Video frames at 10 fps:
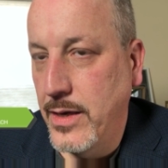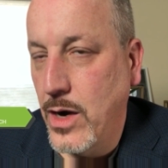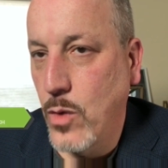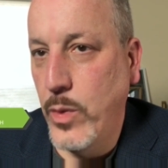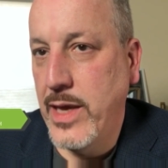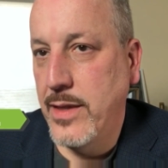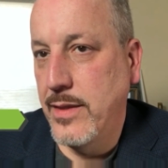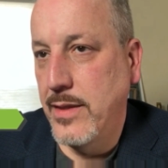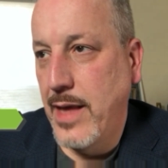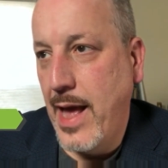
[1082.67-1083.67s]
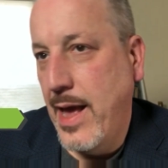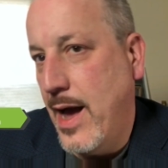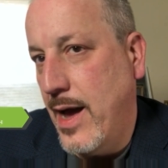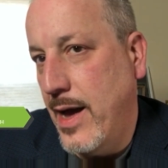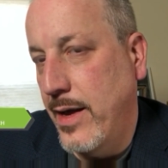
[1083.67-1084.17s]
Are we in
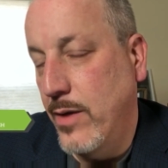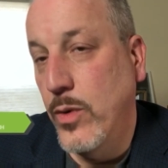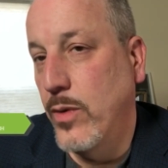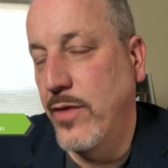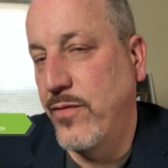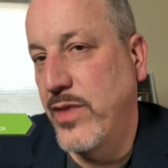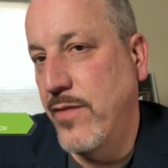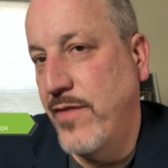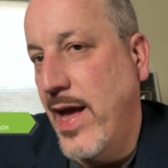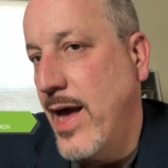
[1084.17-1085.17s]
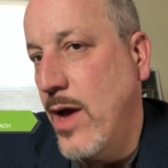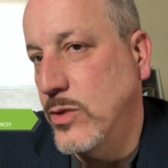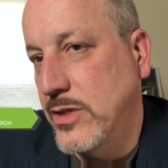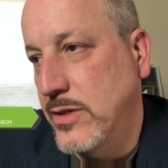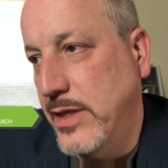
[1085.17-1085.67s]
AI? If AI
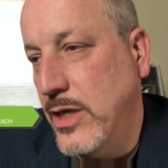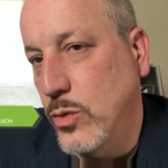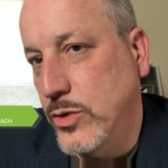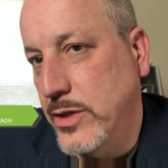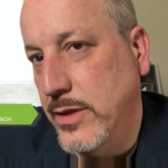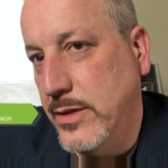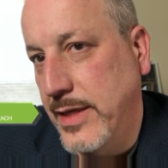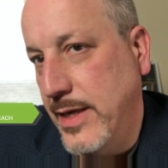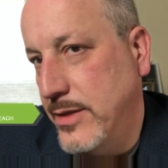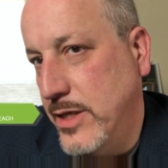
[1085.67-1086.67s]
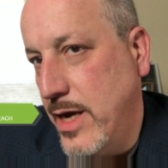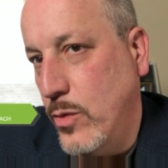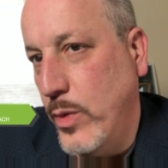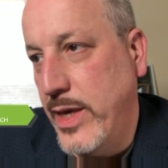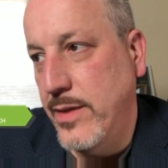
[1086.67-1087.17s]
was equal to the internet, are
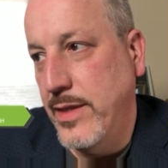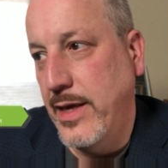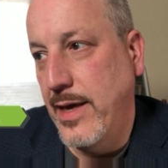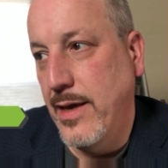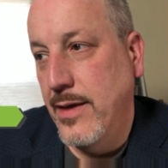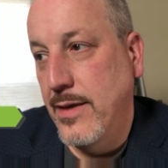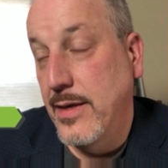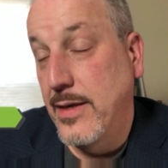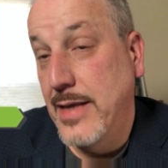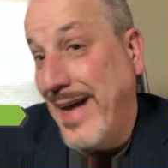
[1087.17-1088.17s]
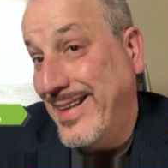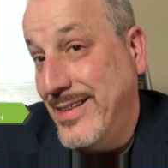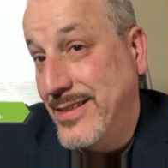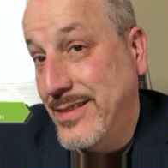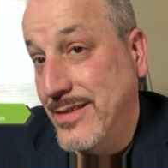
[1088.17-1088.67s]
we in the
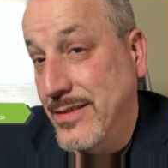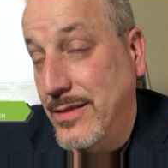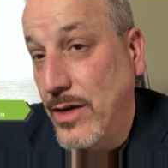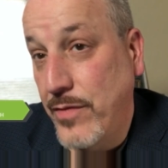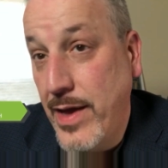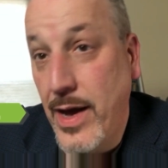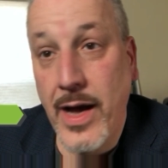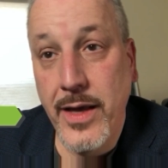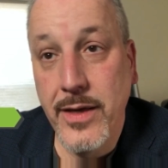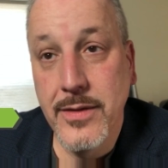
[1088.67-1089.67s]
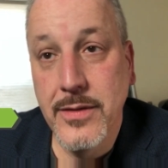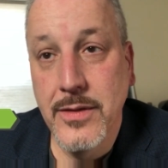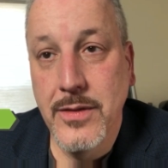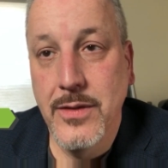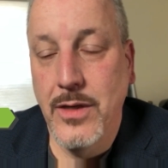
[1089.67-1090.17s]
90s of AI?
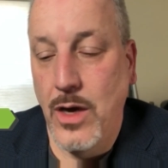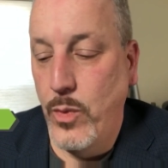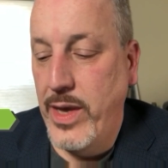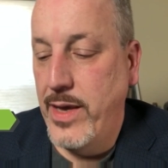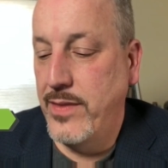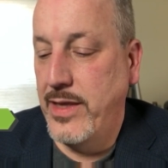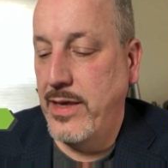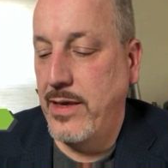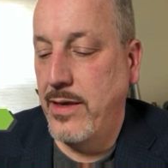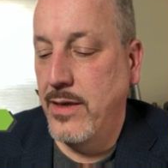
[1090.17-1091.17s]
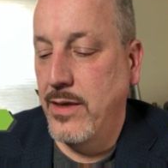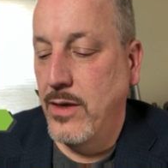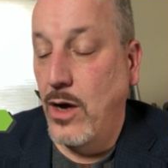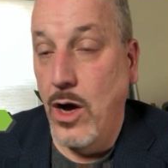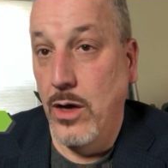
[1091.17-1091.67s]
Are we in the
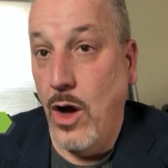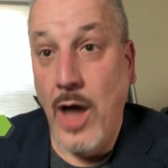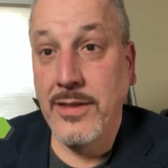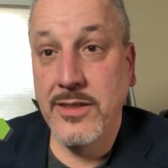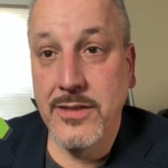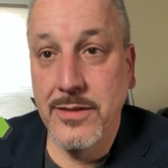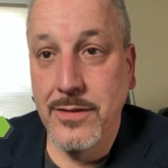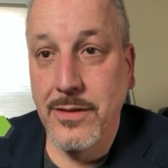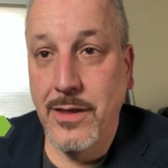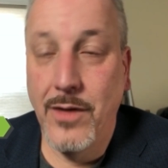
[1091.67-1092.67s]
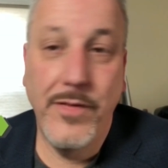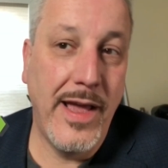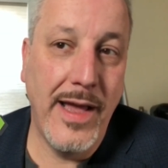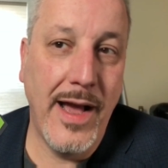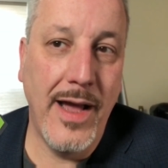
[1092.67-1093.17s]
aughts of
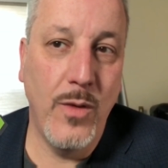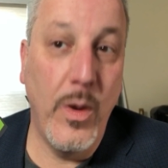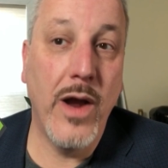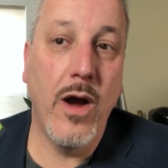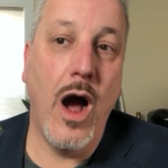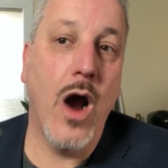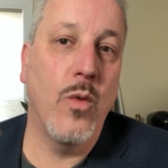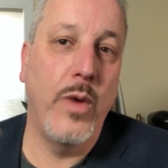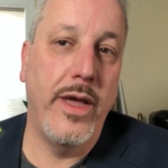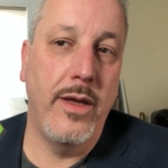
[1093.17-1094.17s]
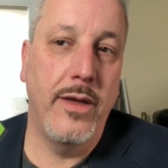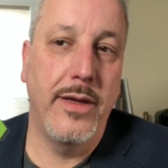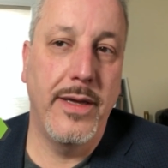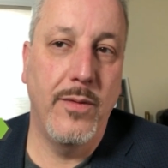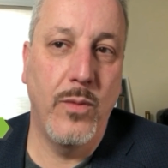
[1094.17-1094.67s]
AI? Where are we
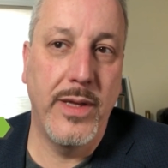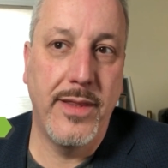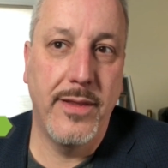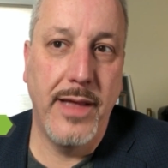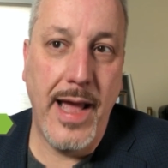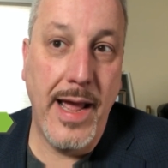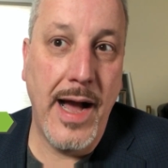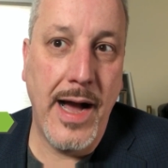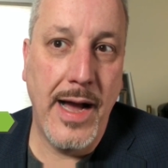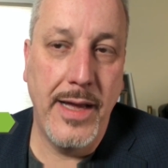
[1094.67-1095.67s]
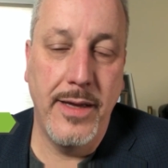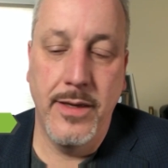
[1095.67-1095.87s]
with AI?